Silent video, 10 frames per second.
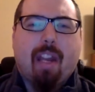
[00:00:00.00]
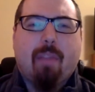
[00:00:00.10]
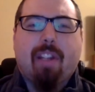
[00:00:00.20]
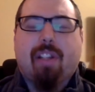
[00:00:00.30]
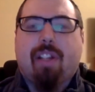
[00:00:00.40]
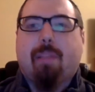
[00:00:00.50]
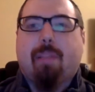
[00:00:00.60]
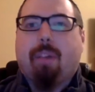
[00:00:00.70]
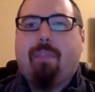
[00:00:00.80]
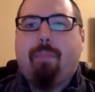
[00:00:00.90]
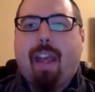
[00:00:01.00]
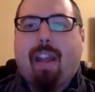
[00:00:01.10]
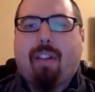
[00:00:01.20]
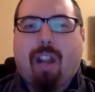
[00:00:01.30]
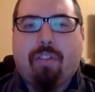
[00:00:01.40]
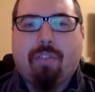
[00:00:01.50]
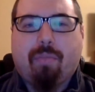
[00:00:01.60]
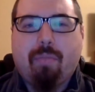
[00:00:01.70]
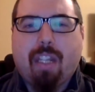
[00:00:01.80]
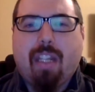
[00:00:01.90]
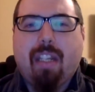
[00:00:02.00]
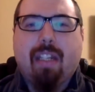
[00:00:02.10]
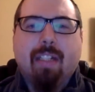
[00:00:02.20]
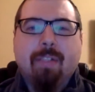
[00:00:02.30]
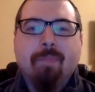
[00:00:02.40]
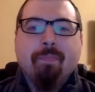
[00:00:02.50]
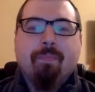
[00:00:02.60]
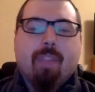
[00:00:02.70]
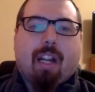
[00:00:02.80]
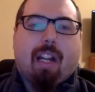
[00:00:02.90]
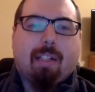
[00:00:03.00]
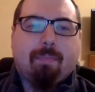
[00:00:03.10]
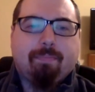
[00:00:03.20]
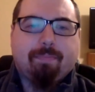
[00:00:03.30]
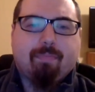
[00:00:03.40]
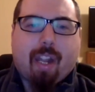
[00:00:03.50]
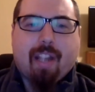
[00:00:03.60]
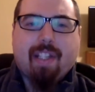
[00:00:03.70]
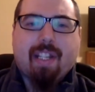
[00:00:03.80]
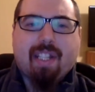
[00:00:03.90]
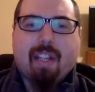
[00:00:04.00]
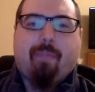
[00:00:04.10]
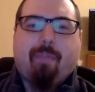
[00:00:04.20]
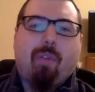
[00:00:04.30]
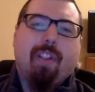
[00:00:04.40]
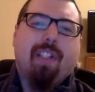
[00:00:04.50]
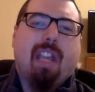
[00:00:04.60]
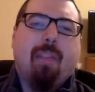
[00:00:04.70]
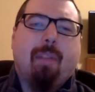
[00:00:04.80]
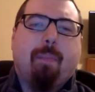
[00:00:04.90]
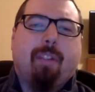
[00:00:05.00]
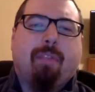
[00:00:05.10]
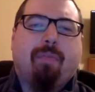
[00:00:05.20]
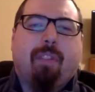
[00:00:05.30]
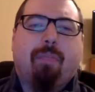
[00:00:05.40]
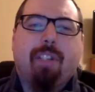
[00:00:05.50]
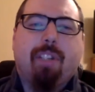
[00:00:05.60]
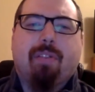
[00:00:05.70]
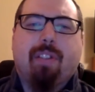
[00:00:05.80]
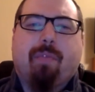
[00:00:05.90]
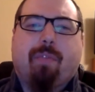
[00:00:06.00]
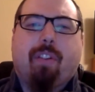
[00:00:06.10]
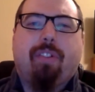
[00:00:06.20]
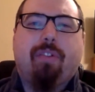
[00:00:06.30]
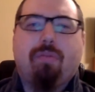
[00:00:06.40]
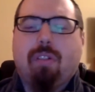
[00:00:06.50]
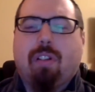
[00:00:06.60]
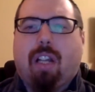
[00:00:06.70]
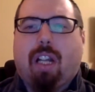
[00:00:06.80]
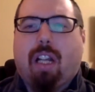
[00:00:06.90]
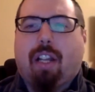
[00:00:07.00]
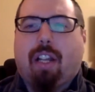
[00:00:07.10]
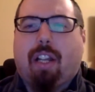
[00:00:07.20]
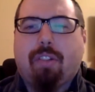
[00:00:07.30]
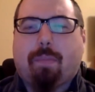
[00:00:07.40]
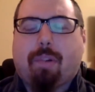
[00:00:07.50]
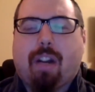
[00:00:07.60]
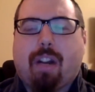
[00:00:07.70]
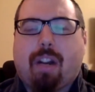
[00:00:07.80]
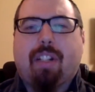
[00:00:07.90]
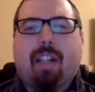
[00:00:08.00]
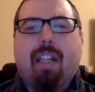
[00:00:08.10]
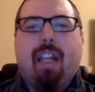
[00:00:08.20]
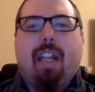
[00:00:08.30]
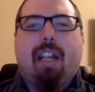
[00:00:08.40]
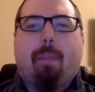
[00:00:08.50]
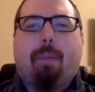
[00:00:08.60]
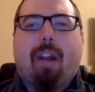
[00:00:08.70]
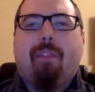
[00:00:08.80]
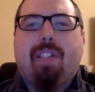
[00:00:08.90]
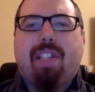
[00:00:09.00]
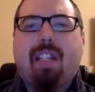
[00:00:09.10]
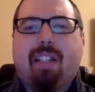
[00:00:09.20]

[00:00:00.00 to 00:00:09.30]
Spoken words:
Anyway, so that's a brief background of me. And as I said before, this came up in researching for a new project. Now, prophecy in